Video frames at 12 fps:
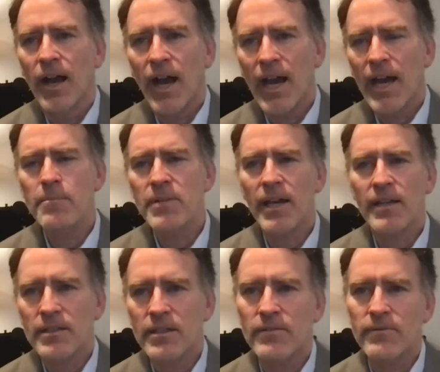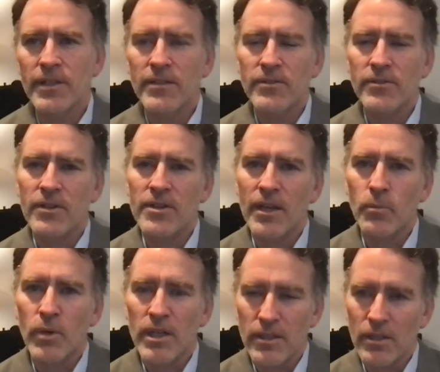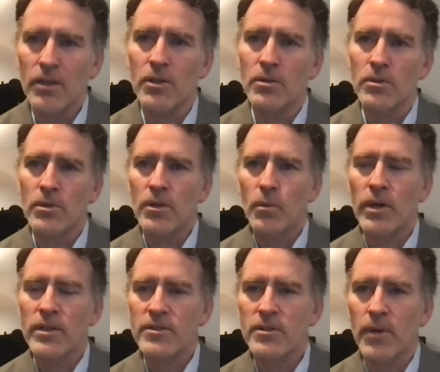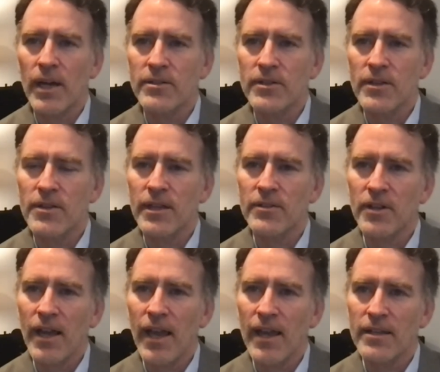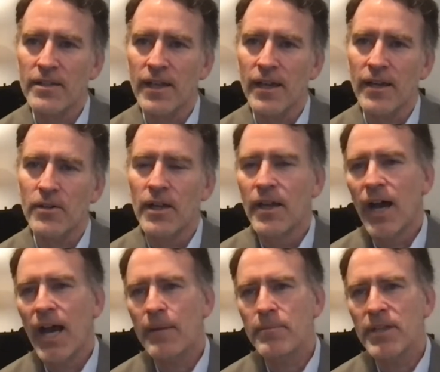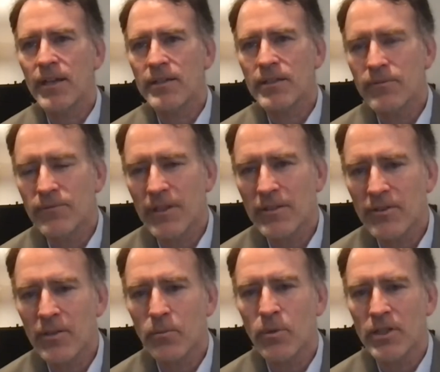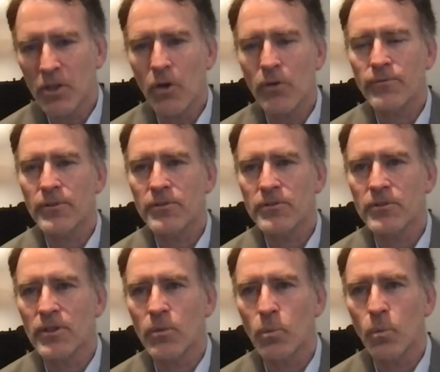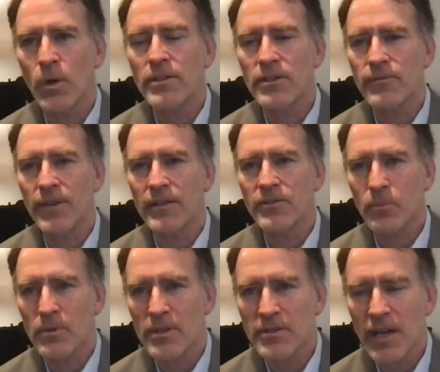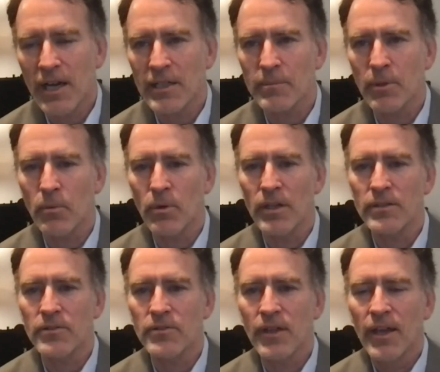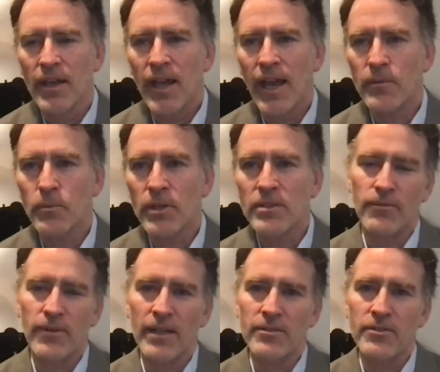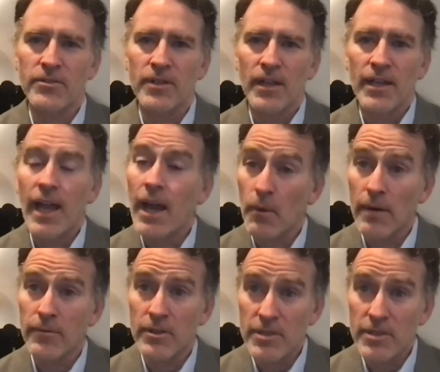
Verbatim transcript: I'm not convinced that we know which direction things are headed now. I'm not convinced that we know for sure which events were the terrible ones and which events however